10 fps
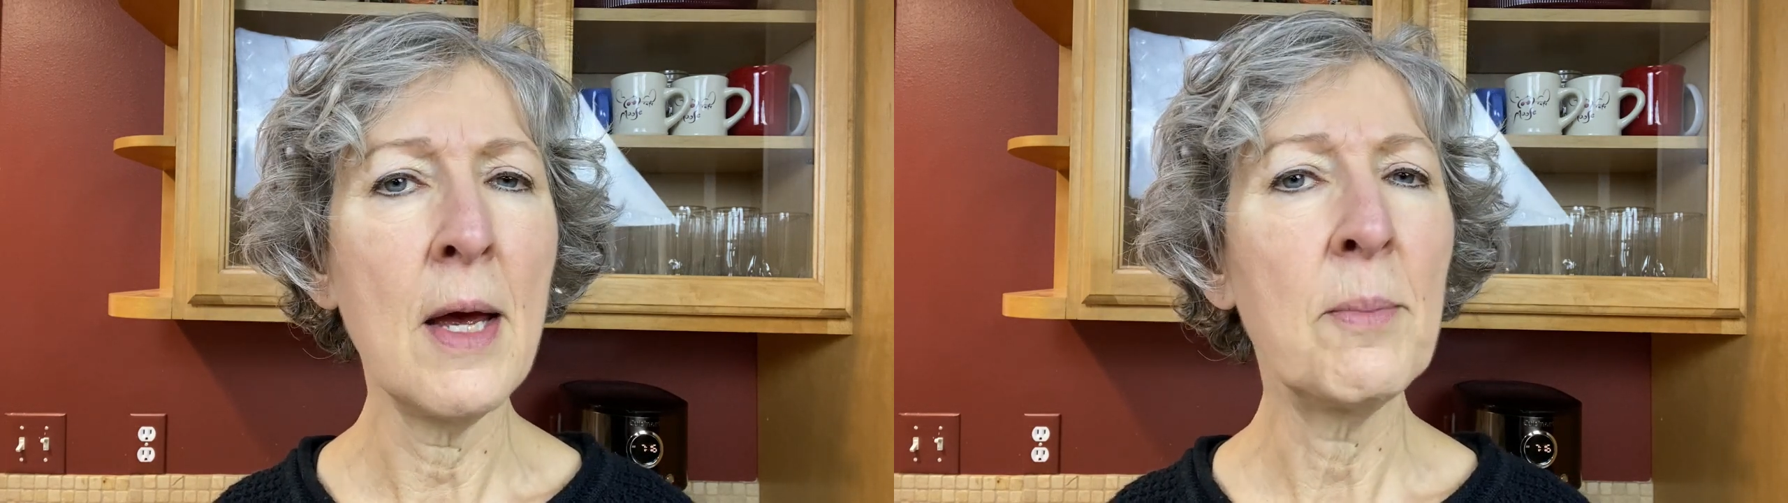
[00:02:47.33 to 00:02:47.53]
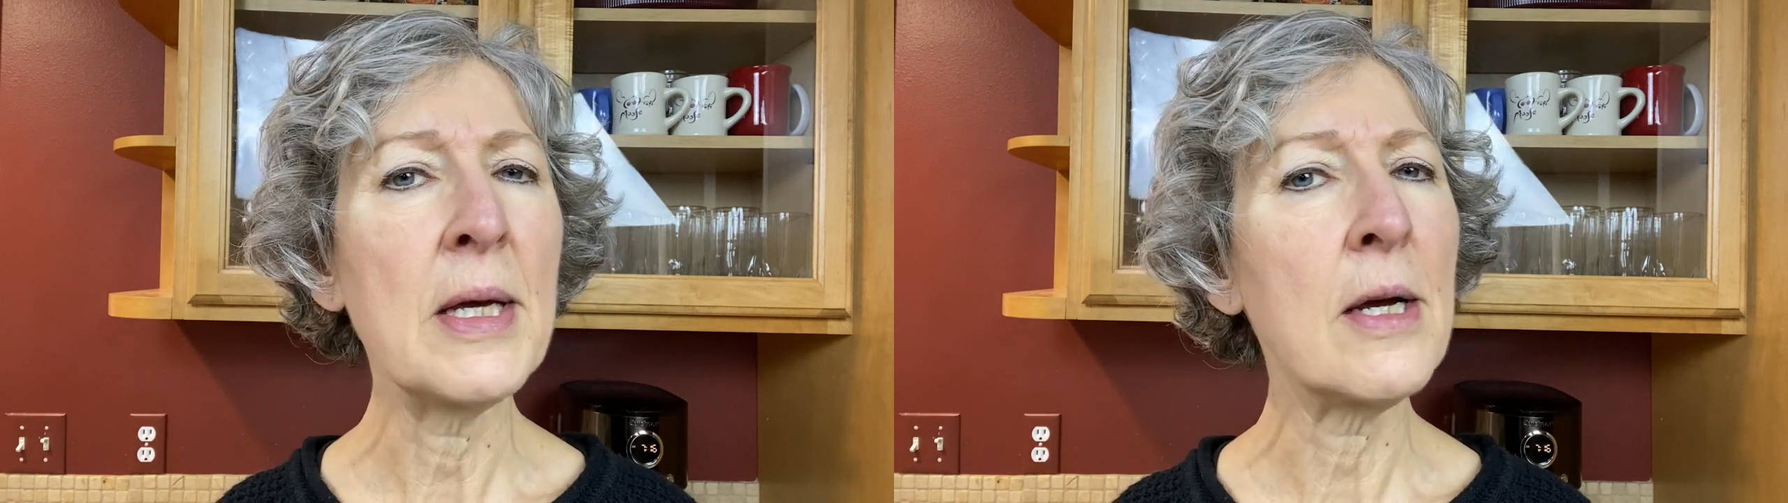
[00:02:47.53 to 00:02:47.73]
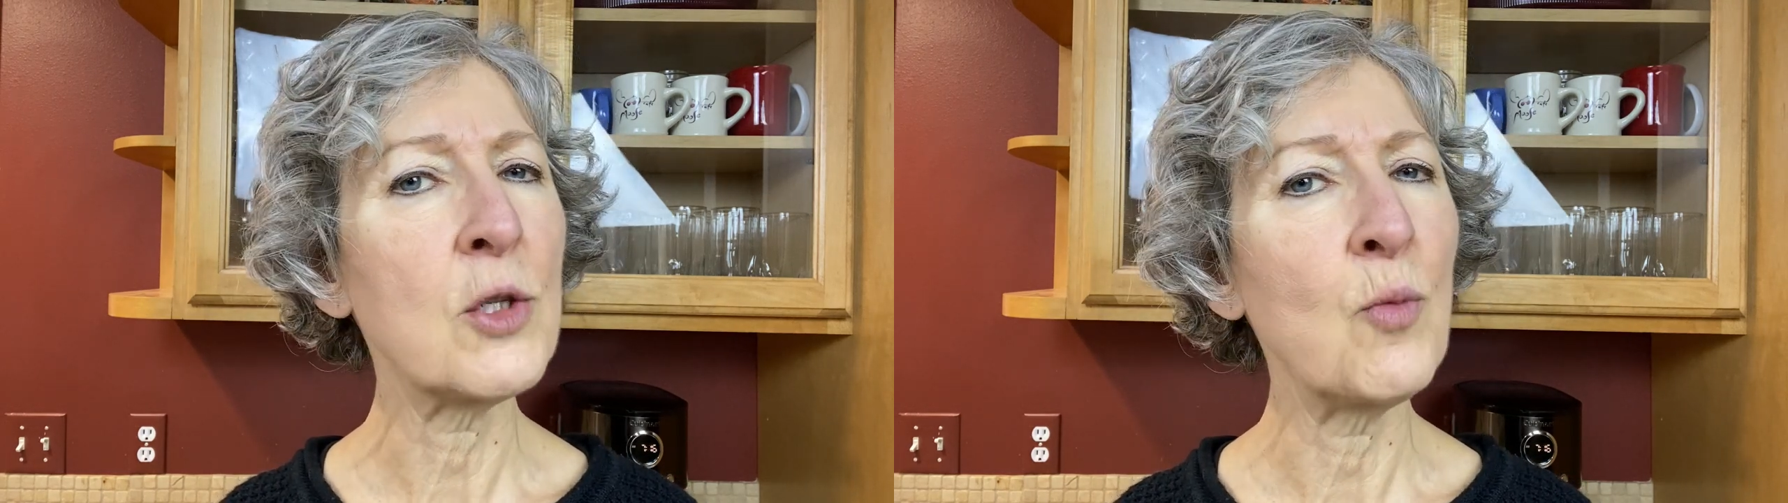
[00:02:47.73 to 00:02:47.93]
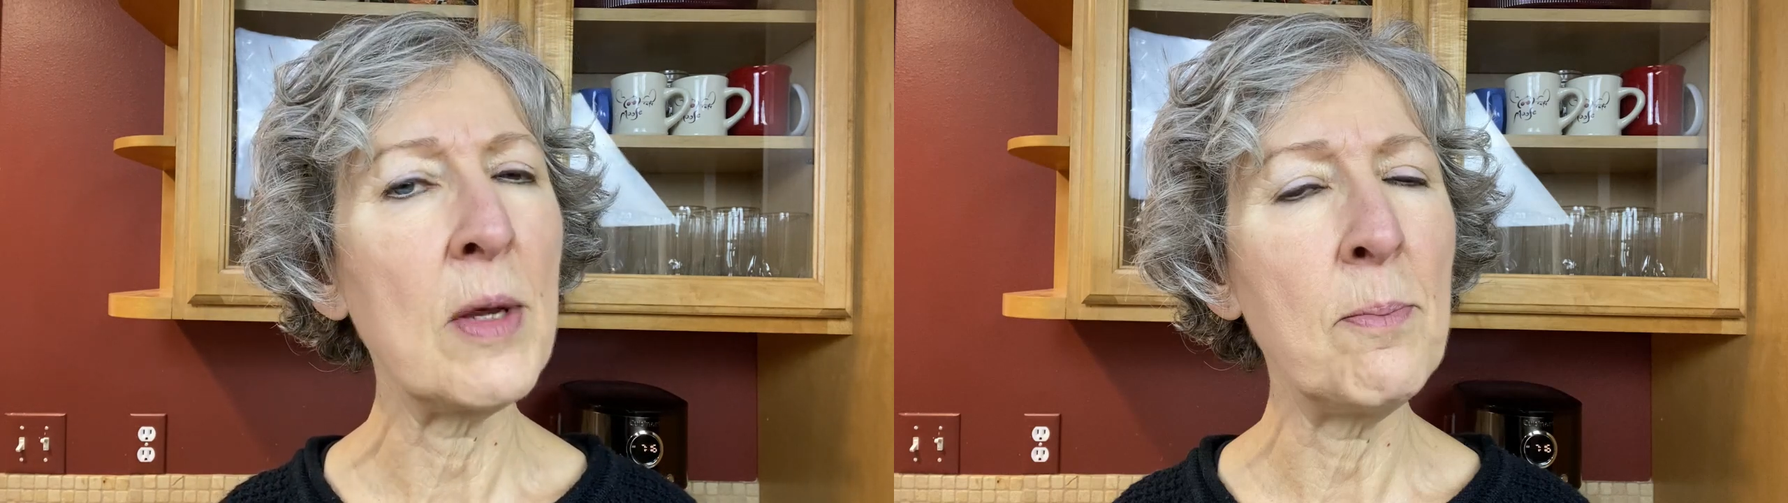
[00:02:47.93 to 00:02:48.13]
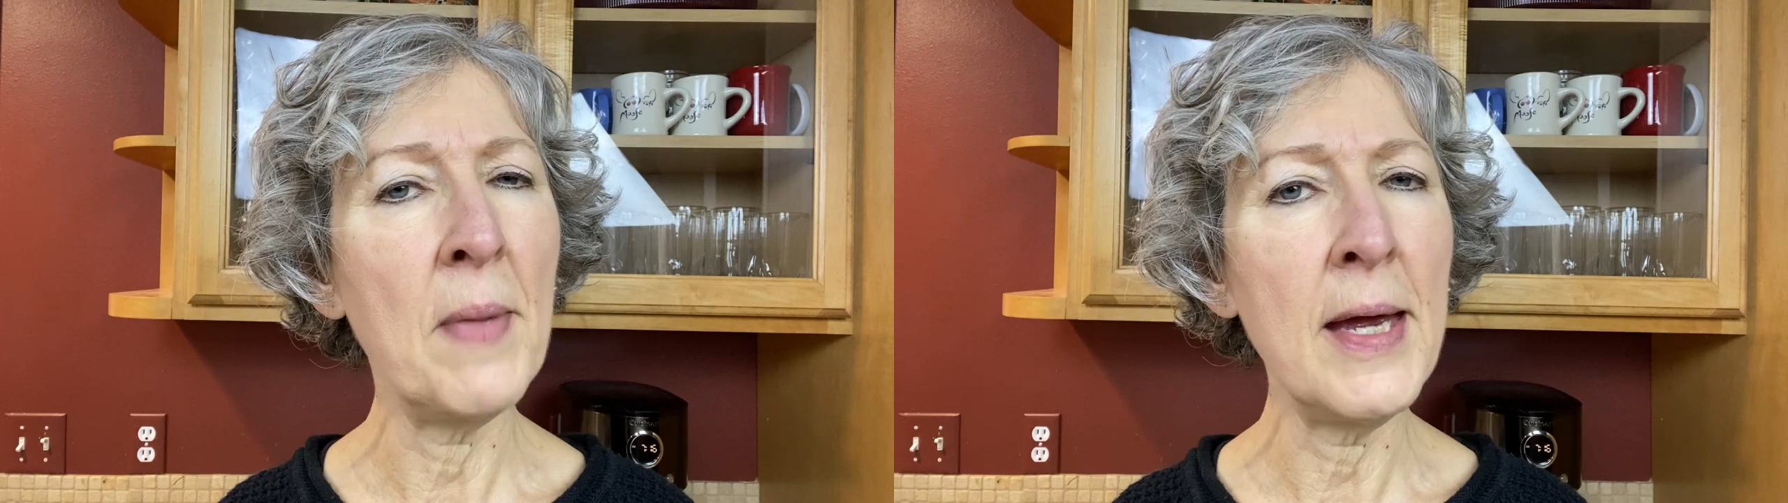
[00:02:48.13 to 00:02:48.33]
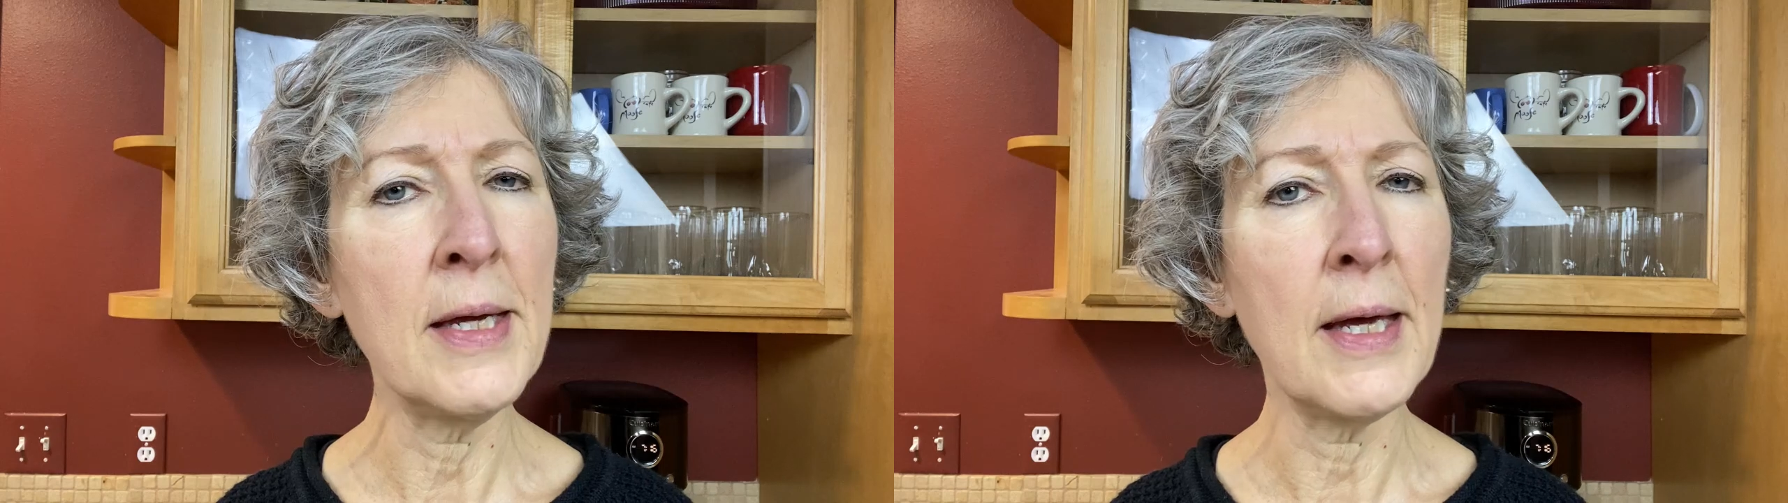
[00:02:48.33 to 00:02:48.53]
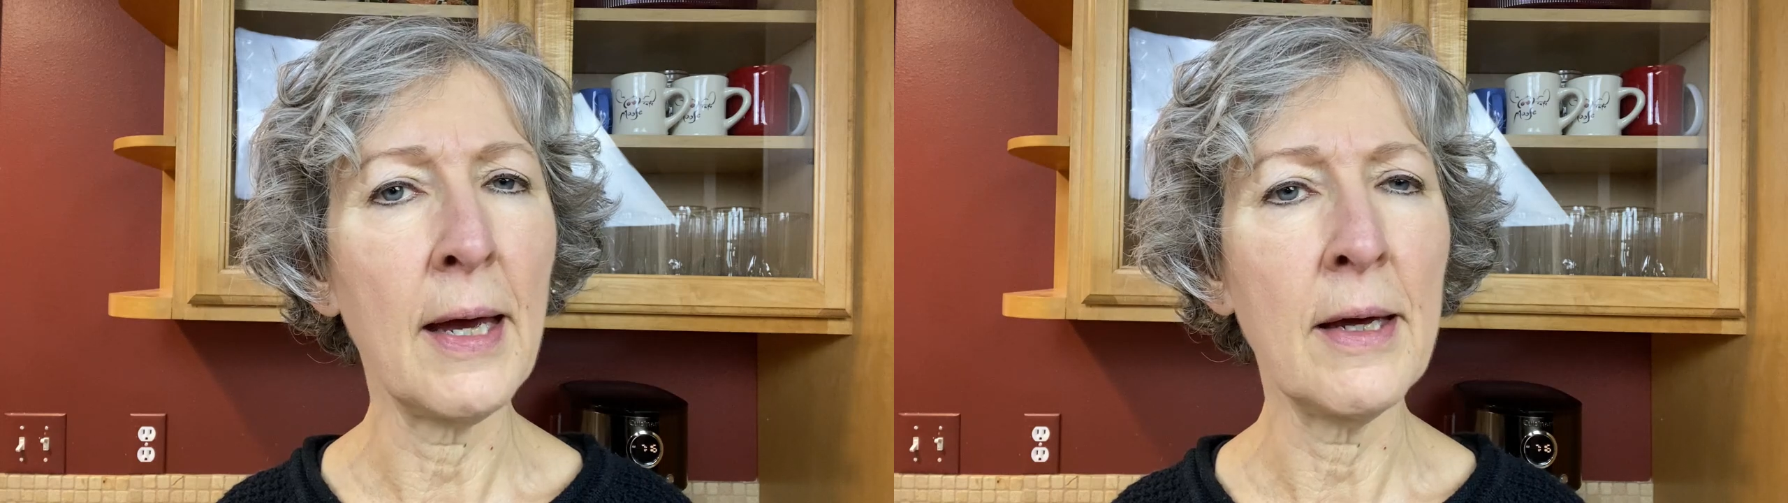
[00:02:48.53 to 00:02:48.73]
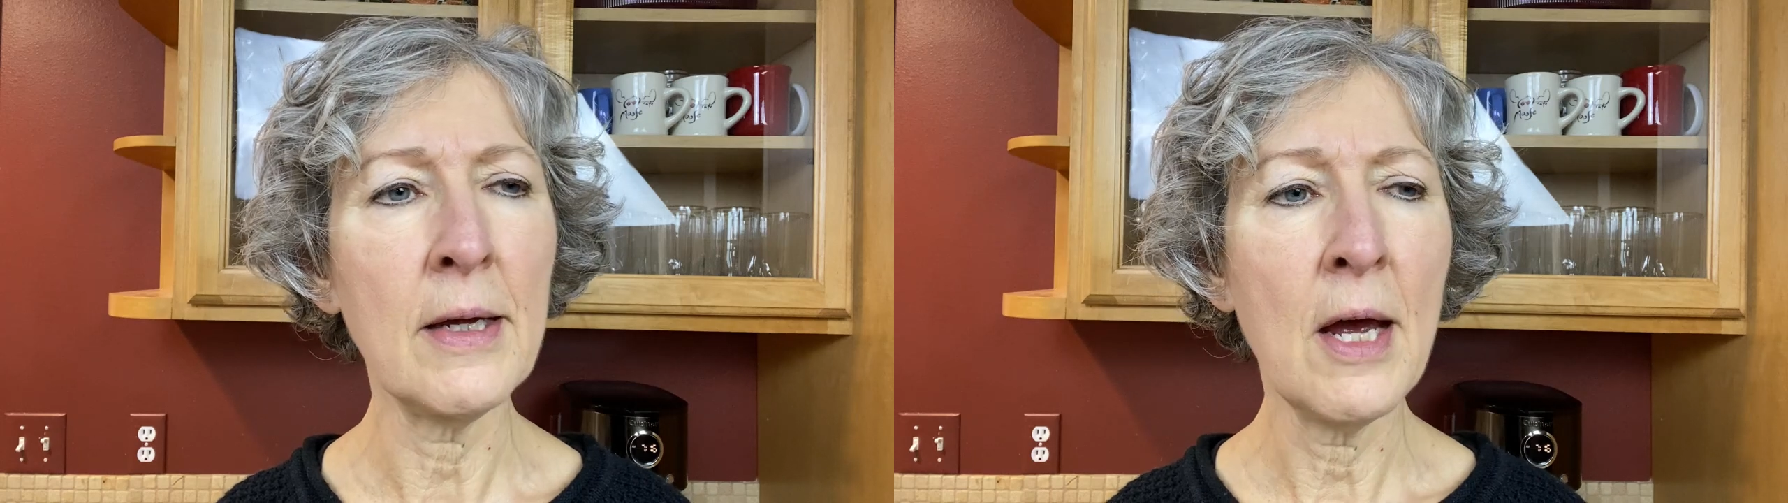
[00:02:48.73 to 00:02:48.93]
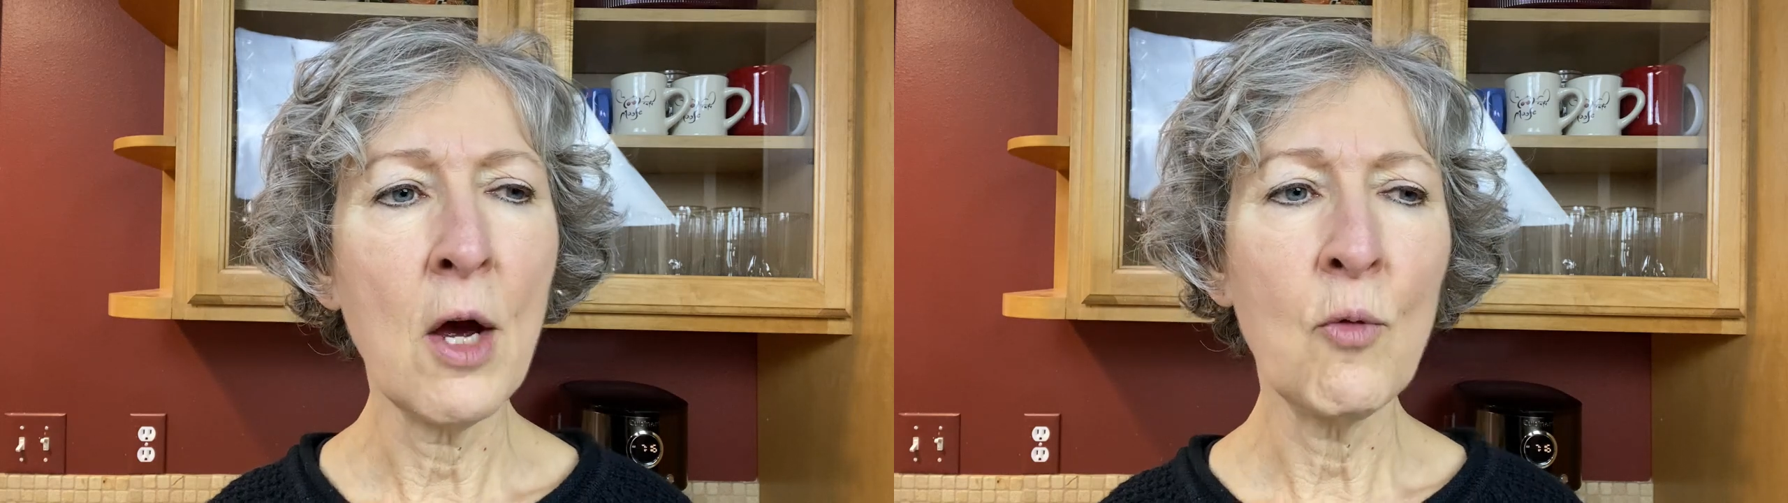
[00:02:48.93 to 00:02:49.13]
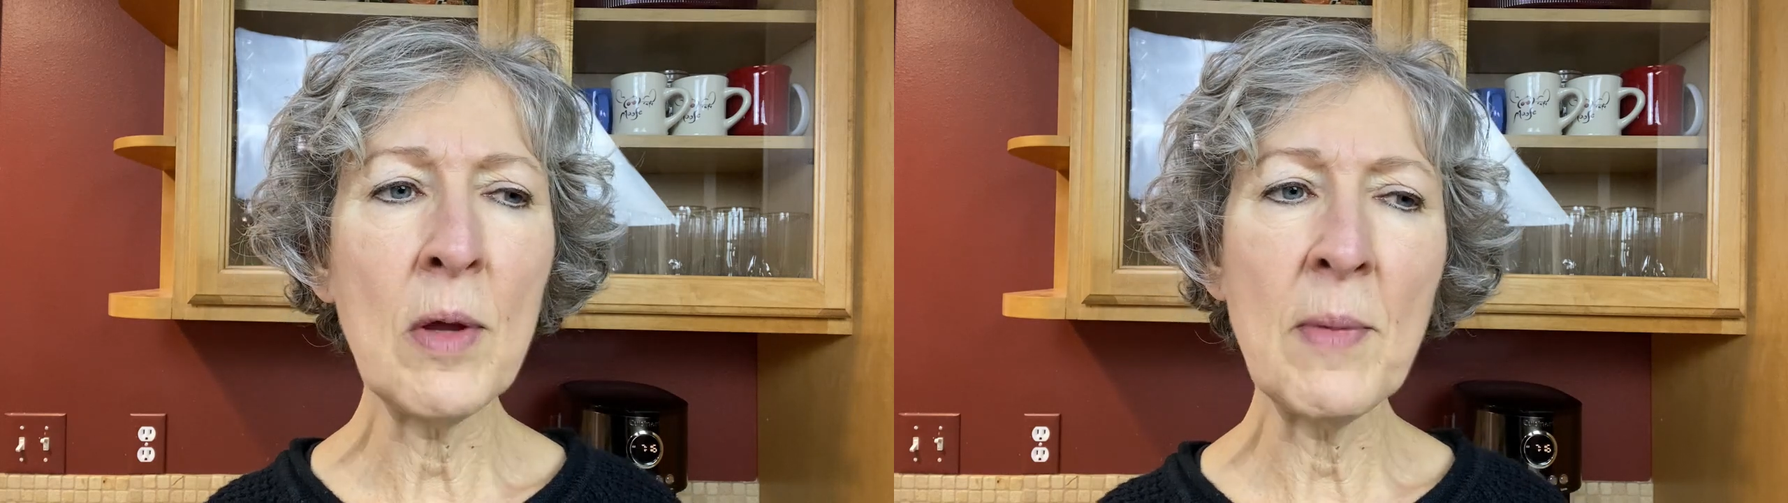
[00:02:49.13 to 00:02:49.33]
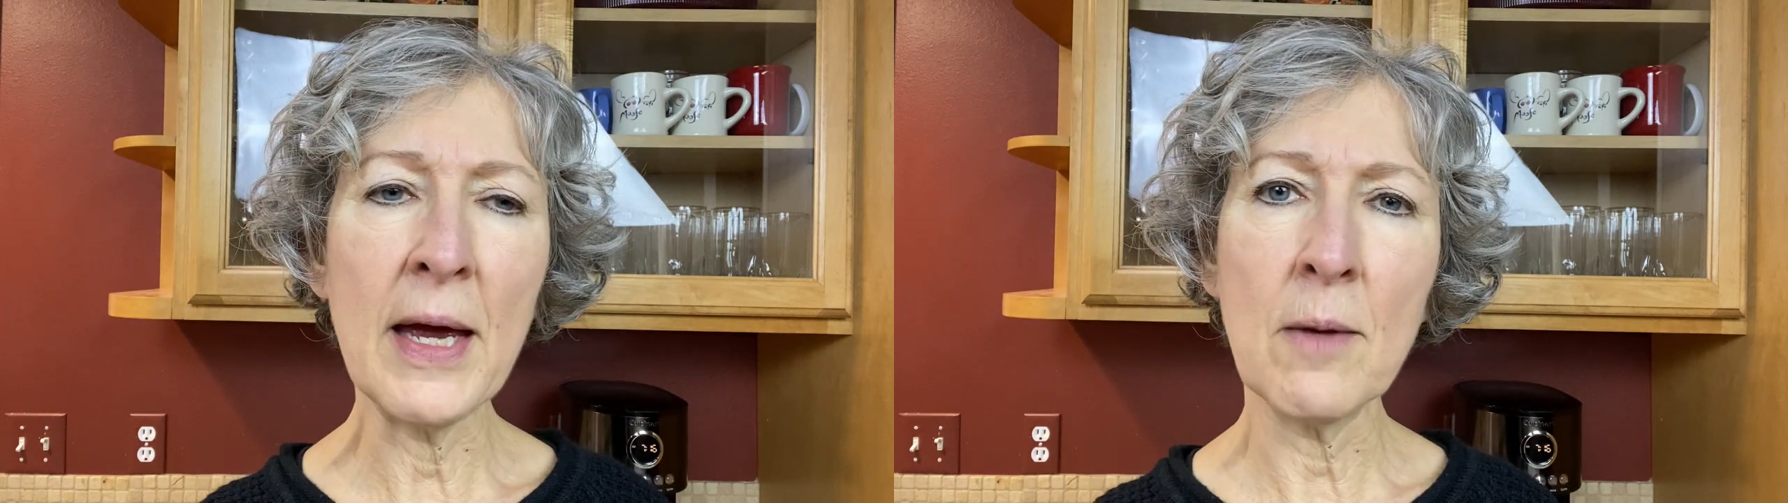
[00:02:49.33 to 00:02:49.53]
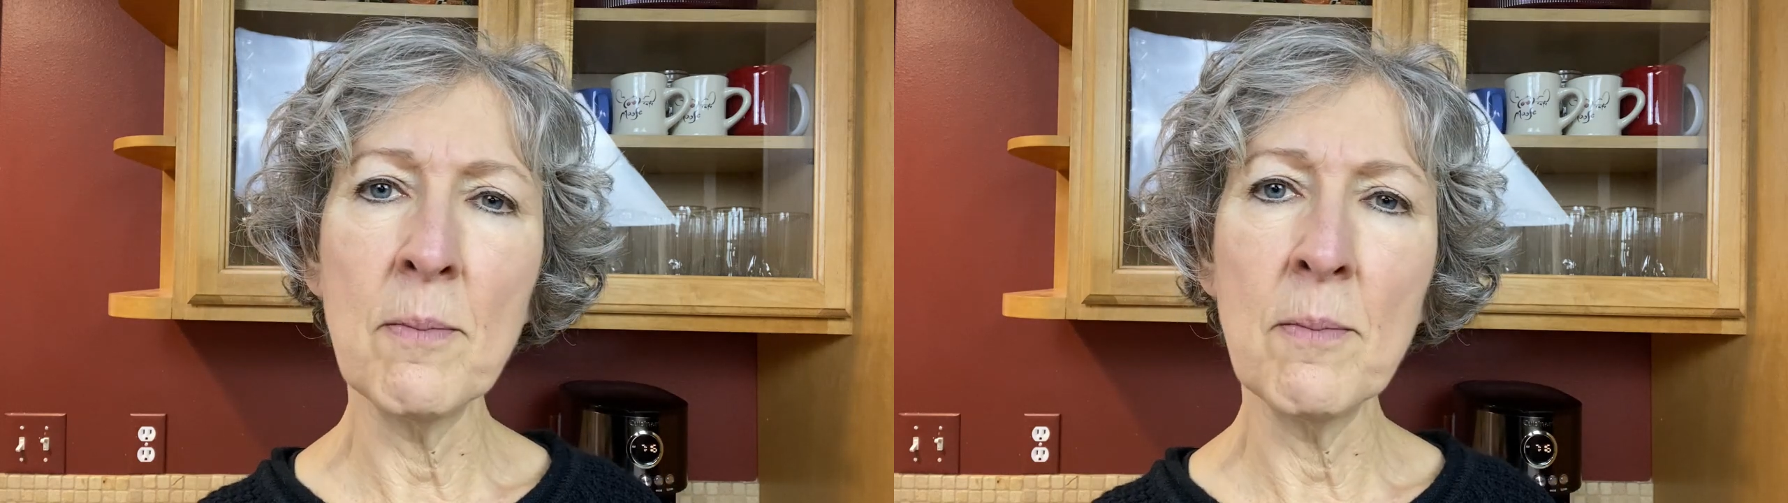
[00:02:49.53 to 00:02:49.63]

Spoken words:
because we make